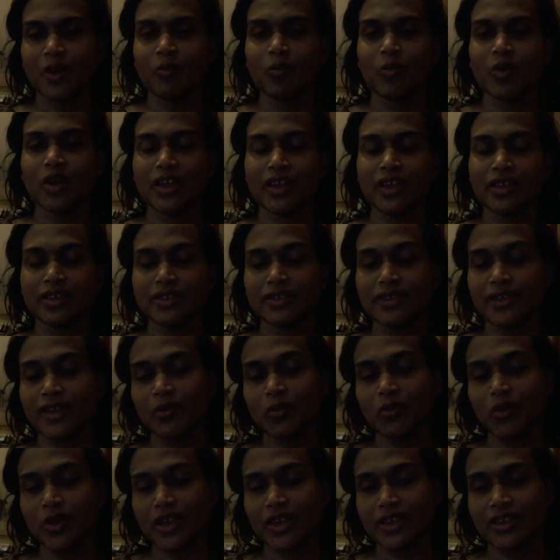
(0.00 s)
But
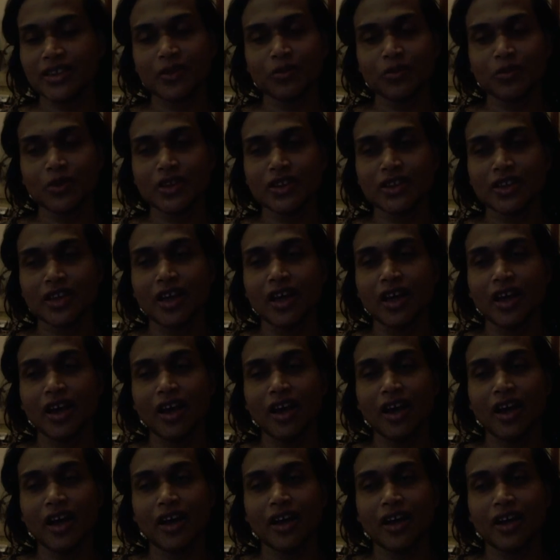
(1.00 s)
instead what I said was,
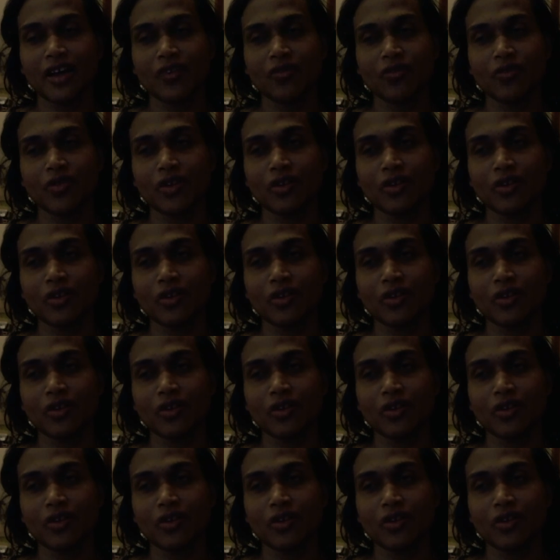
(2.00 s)
if